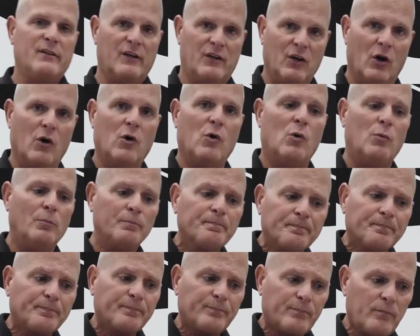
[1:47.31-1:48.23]
go
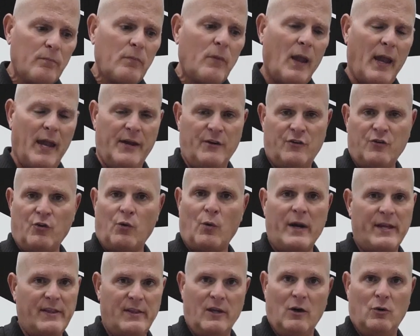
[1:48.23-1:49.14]
and
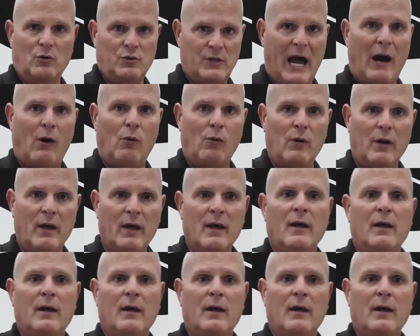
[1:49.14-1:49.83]
trade those out.